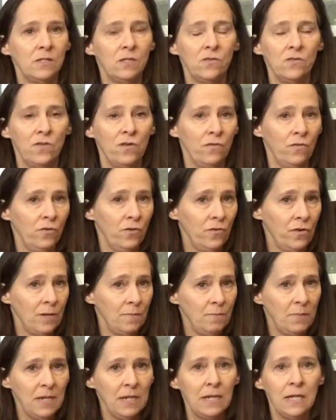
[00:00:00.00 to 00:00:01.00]
So they're
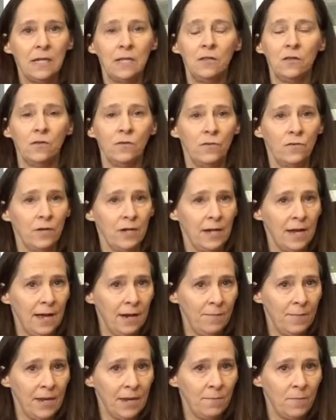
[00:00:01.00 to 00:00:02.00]
learning beading, they're learning how
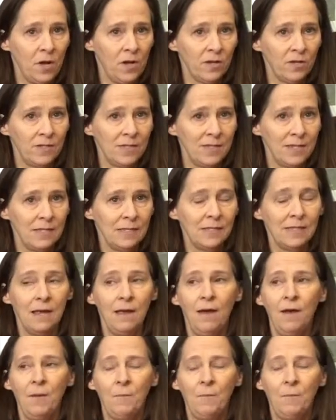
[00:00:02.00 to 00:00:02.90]
to make moccasins.